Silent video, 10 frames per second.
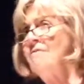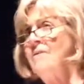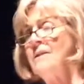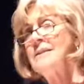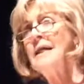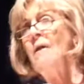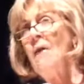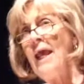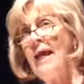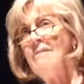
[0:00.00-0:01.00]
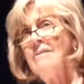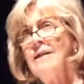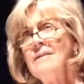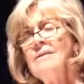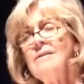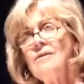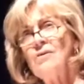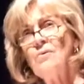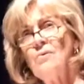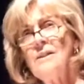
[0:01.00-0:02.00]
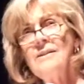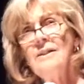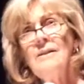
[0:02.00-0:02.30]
the fields. And these are the stories I